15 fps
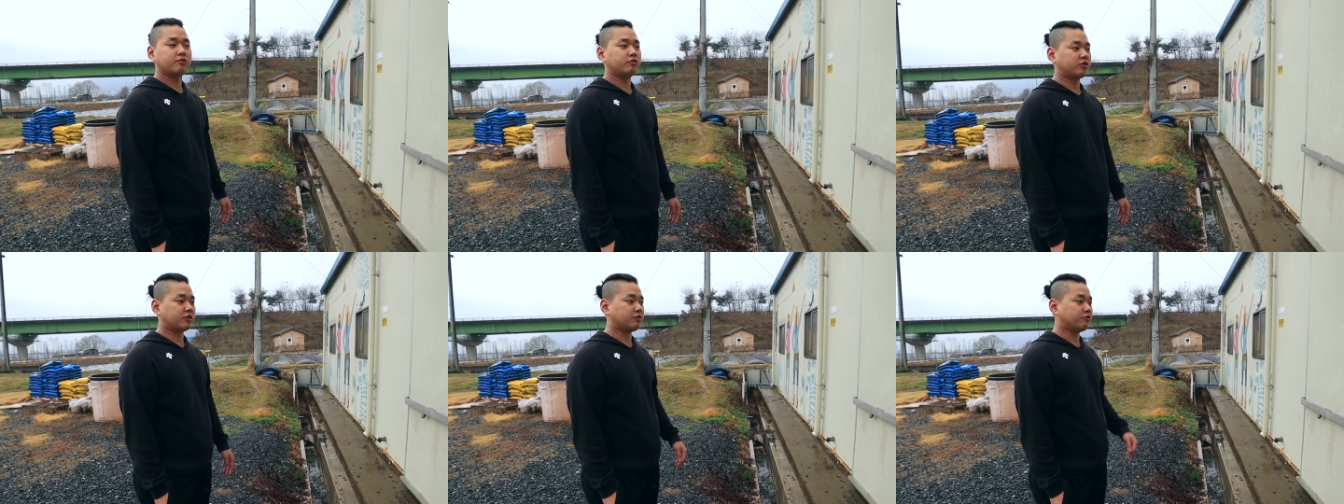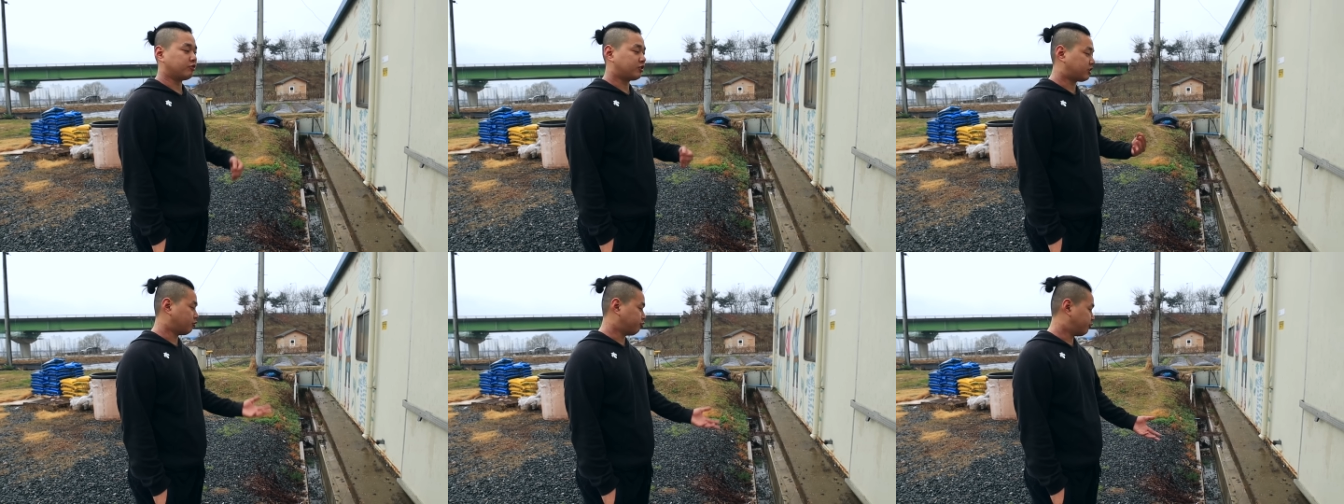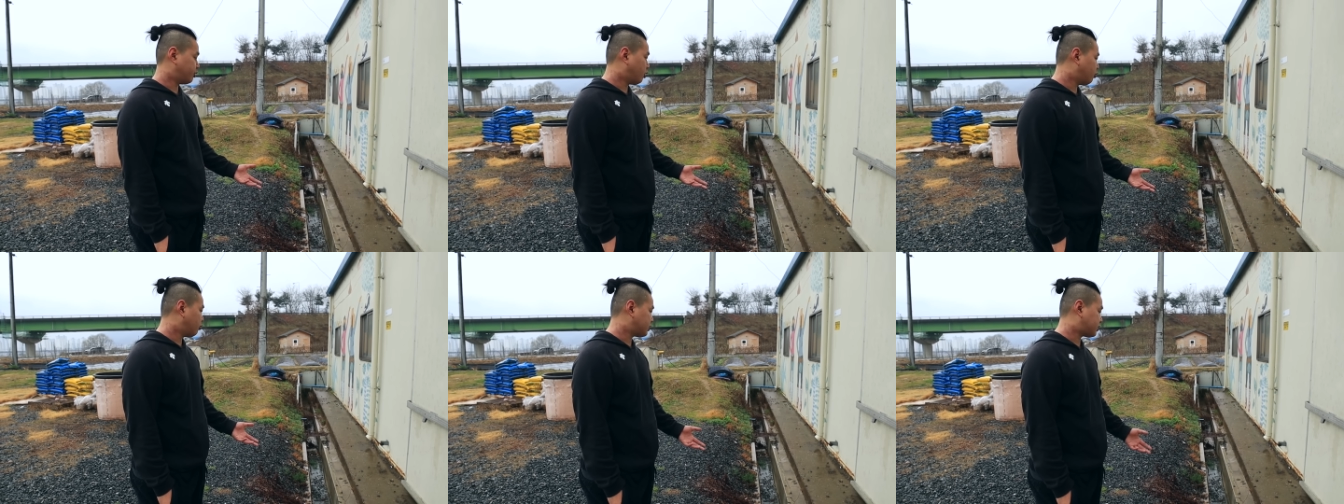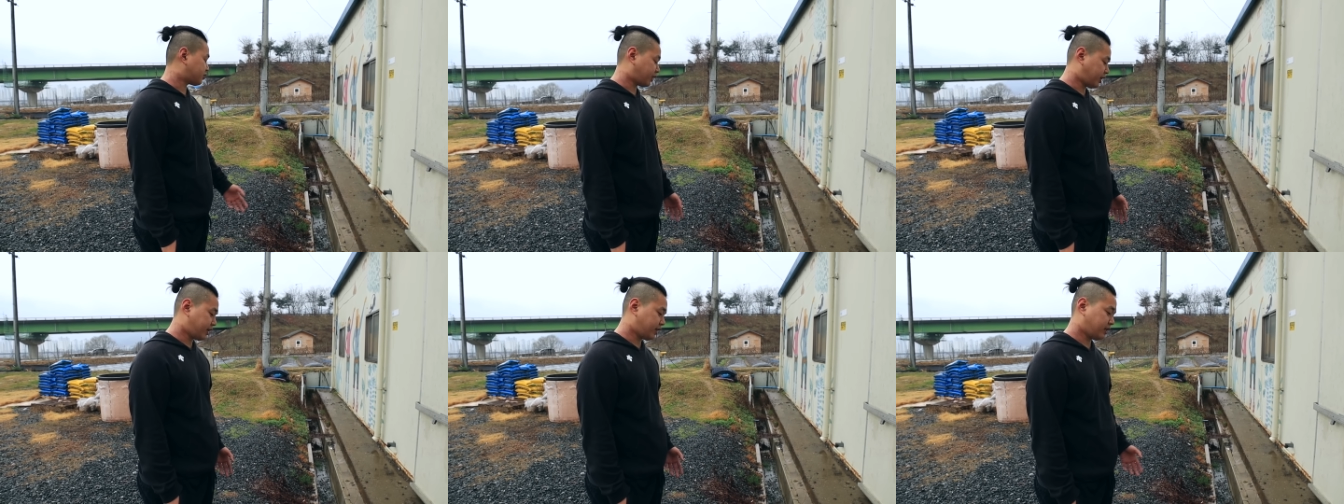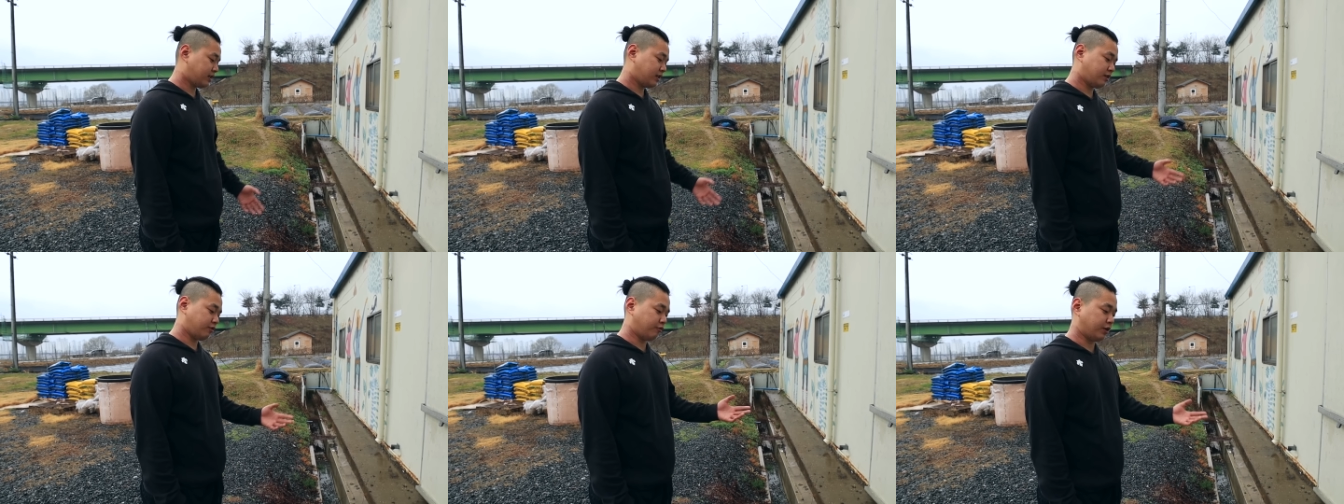We'll, okay. we, we always check
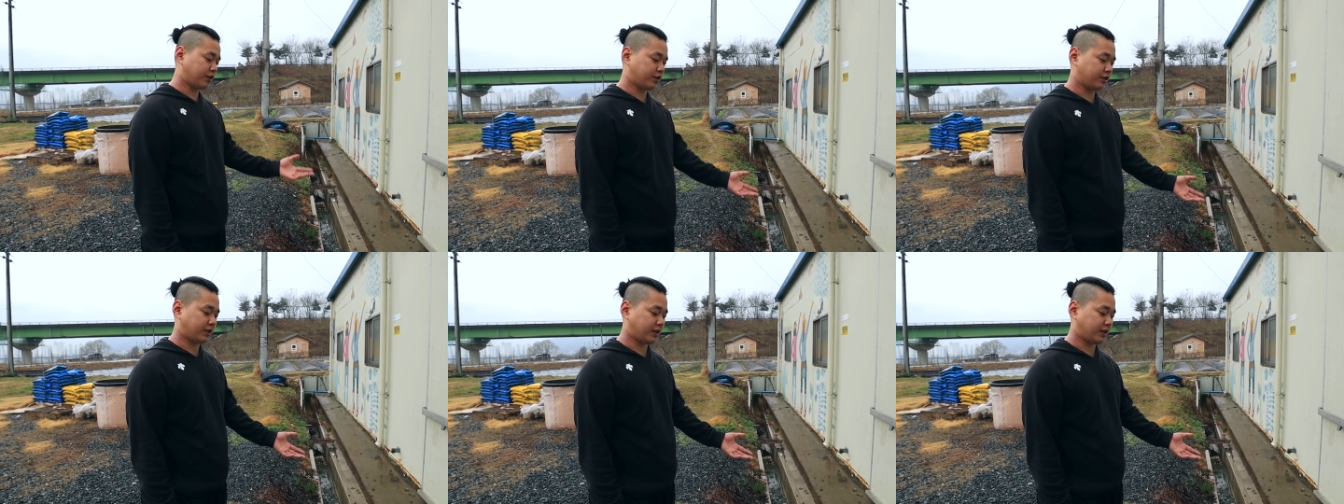whether